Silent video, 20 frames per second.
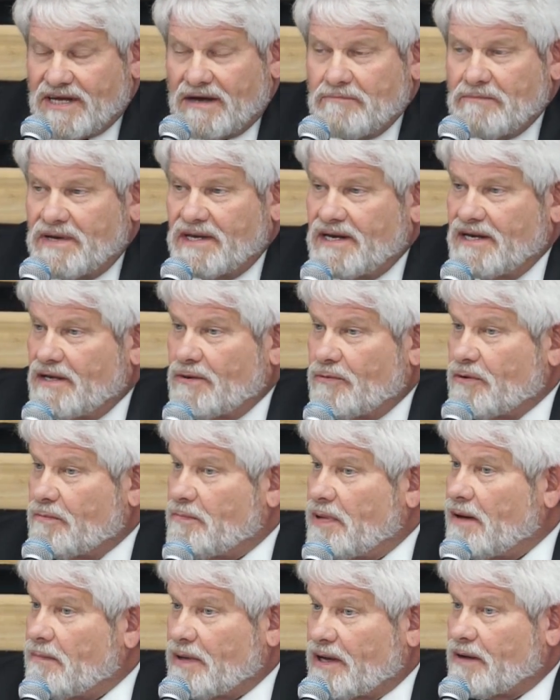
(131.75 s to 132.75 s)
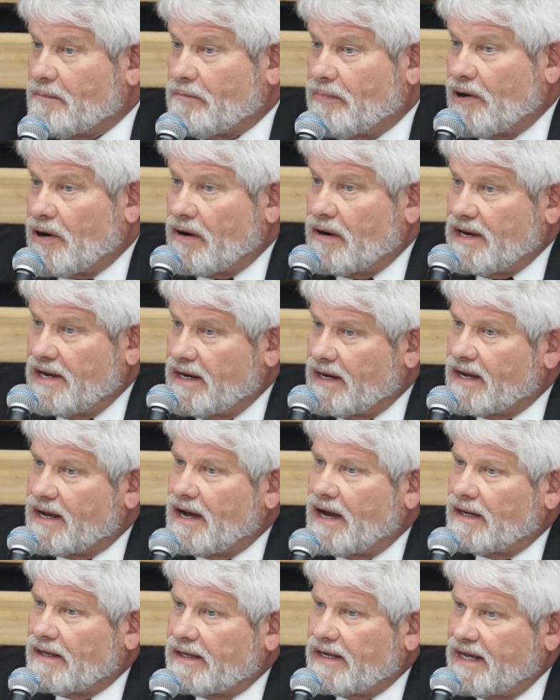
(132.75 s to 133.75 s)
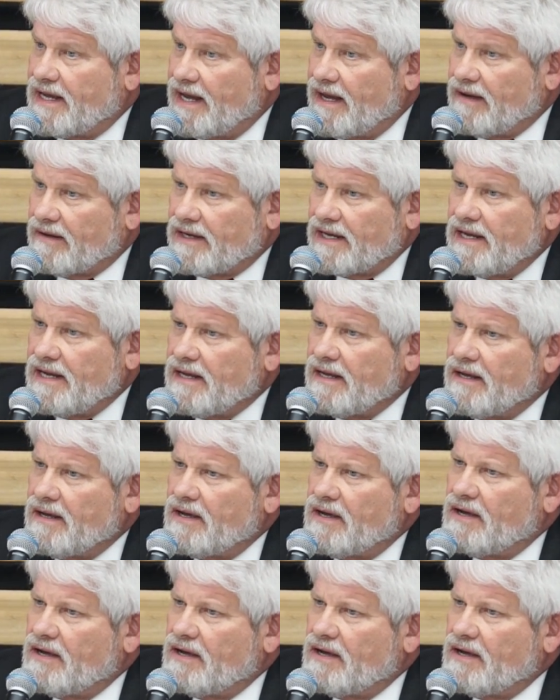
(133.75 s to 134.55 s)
I've been in the Republican Party in Collin County